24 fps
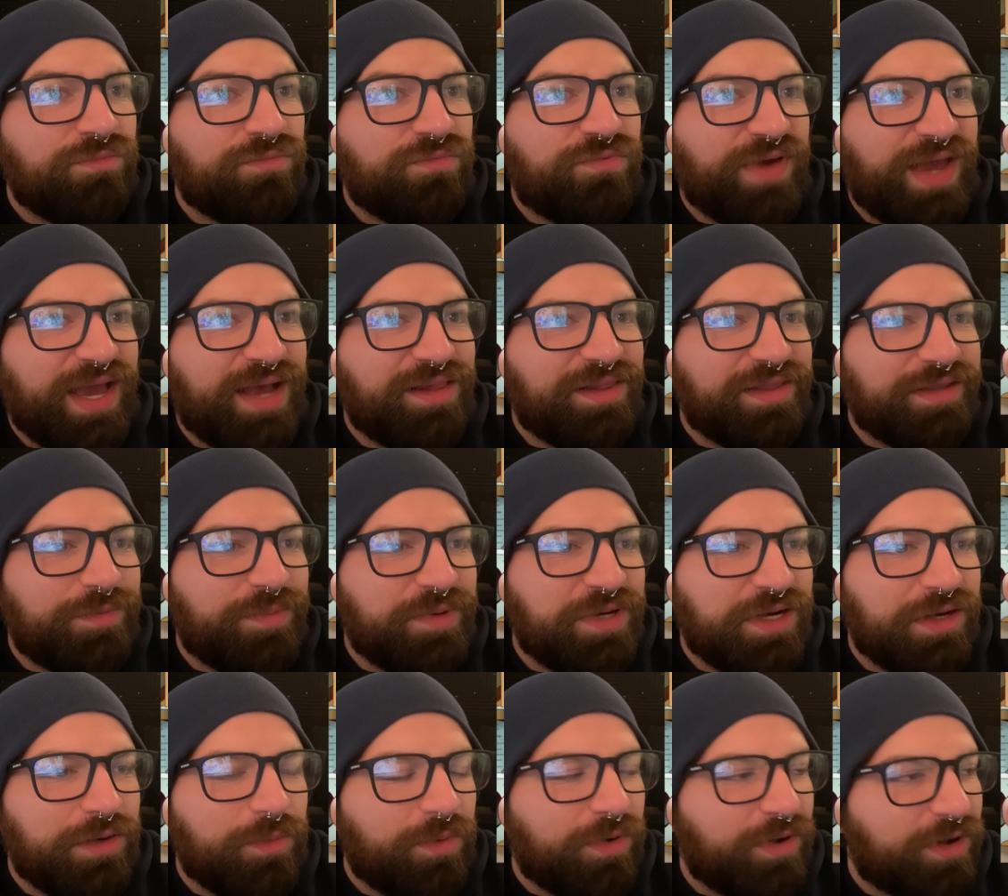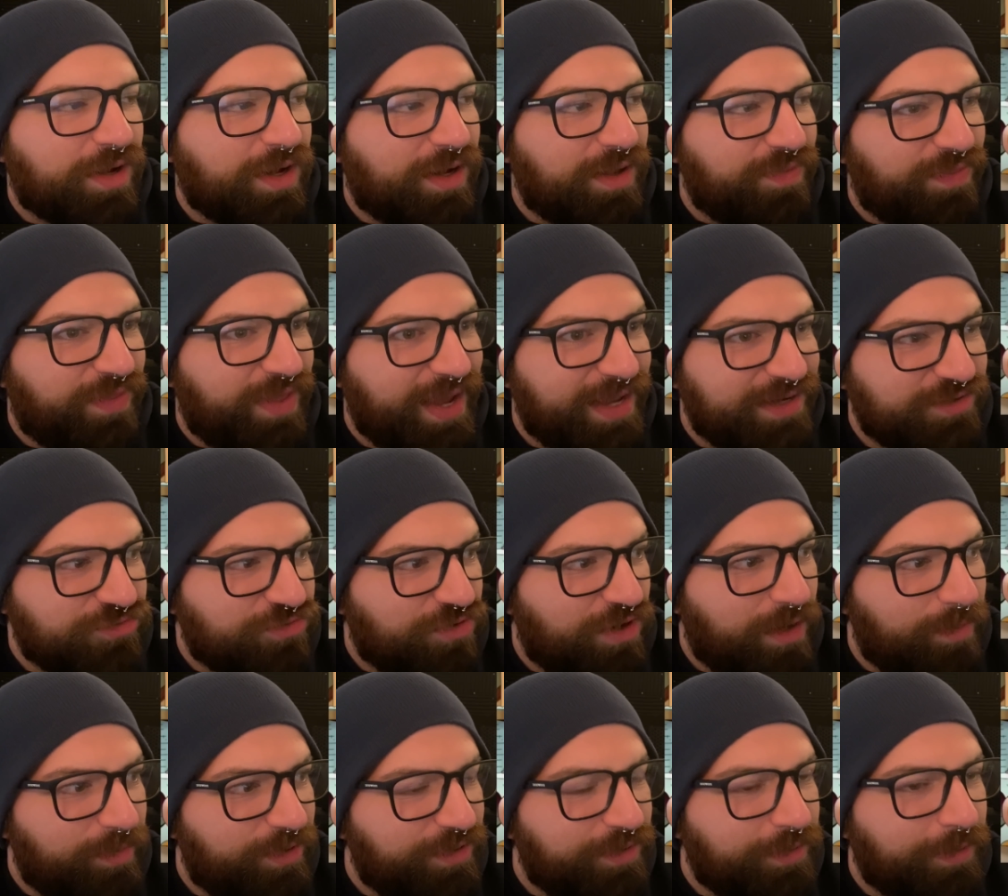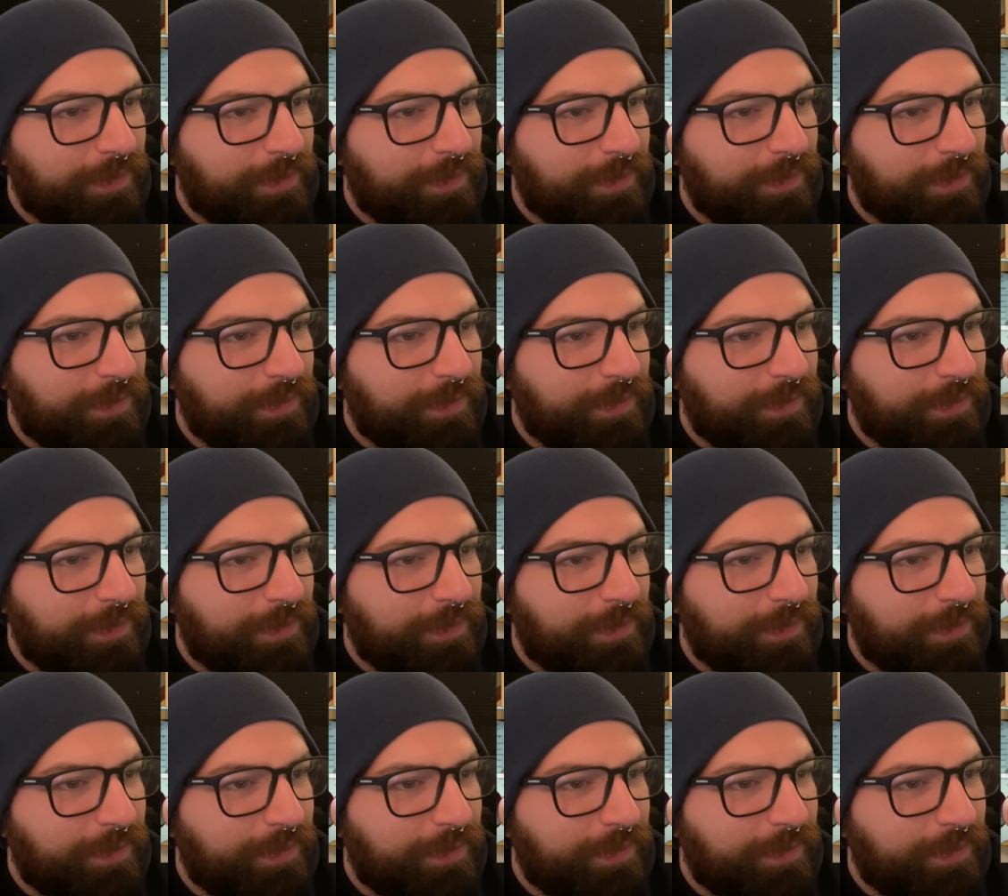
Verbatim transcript: Valid. We need to work on that trauma.